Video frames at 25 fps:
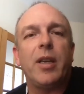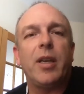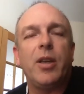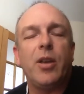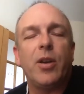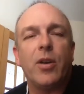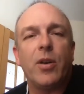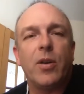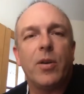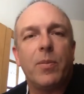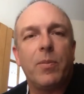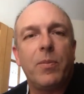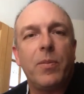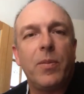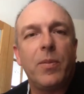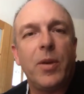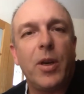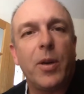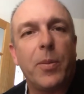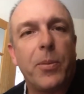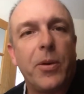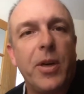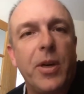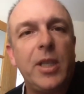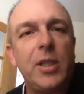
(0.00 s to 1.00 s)
you're,
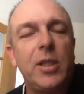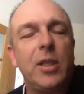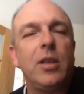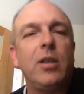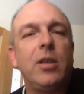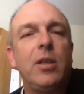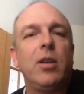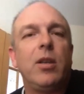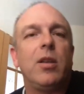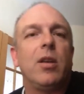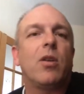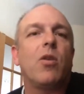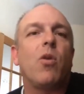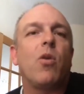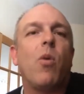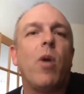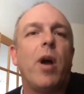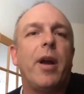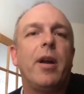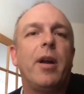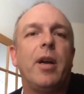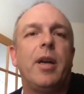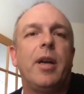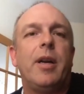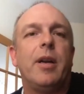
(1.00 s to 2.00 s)
you're preaching to the
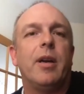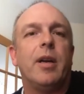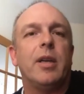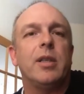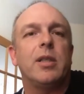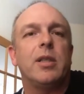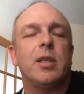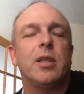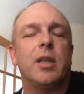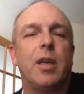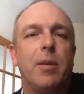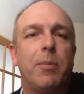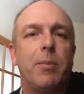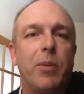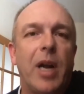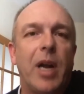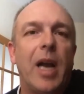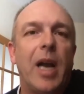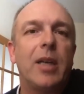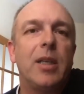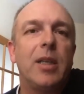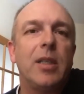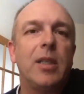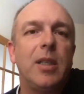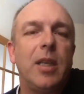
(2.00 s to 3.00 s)
choir here as a
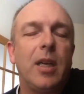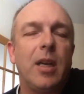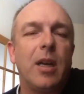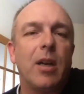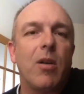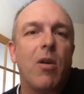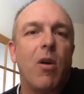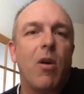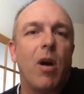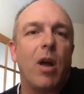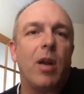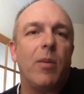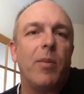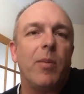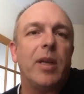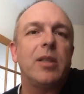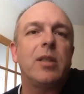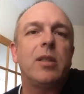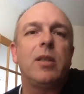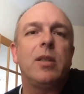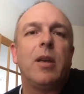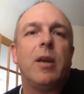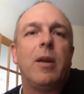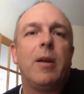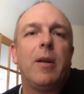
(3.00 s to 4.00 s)
practicing
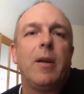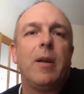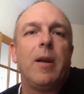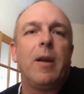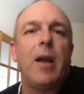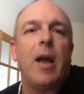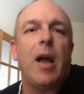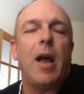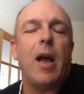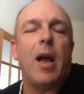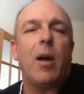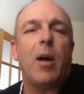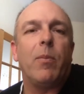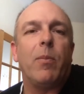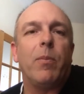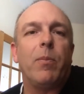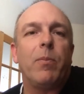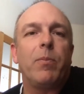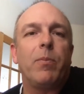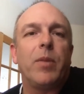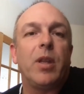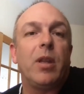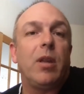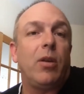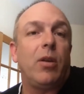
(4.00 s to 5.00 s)
economist um,
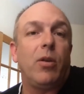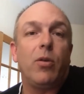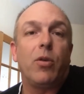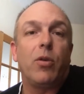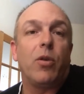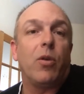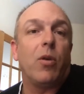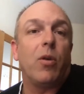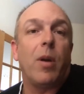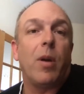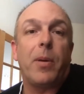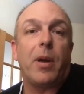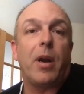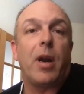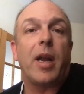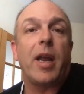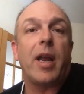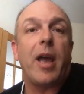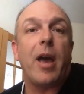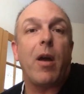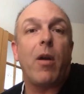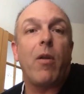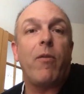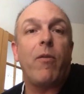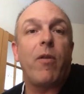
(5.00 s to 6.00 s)
who grew up on a
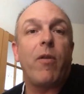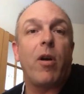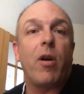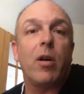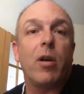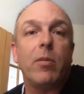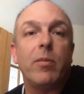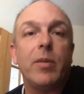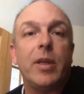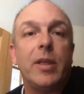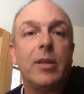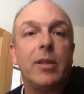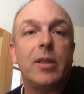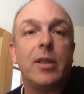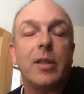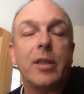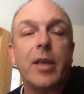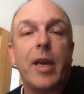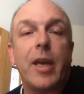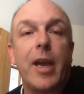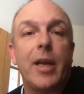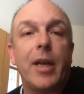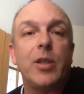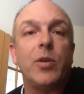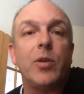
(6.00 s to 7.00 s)
cattle farm in
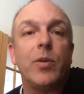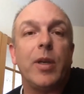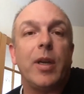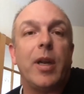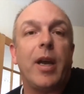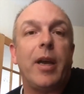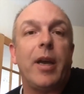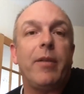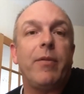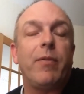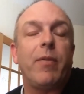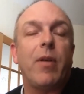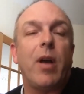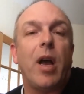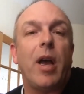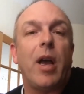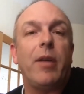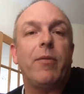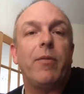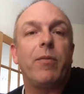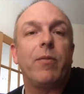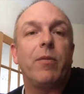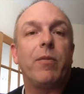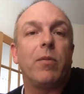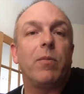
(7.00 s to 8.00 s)
Saskatchewan. I've, I've,
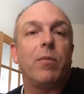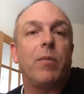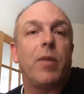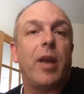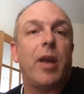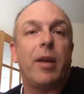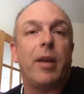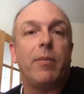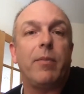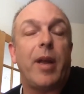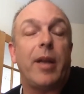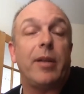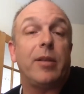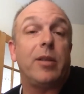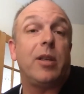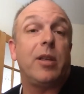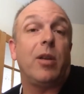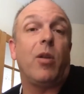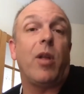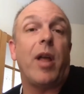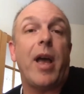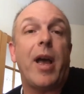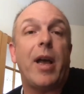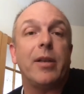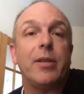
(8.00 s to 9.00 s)
and, and
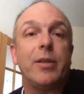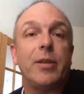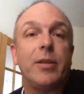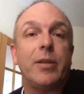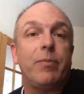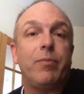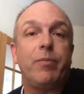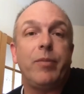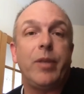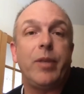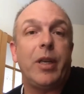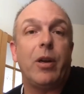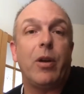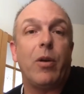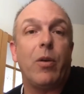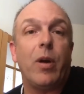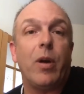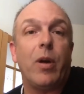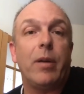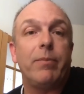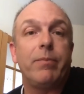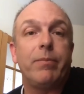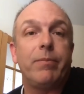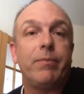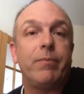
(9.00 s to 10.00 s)
still has, you know,
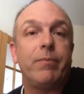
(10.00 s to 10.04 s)
a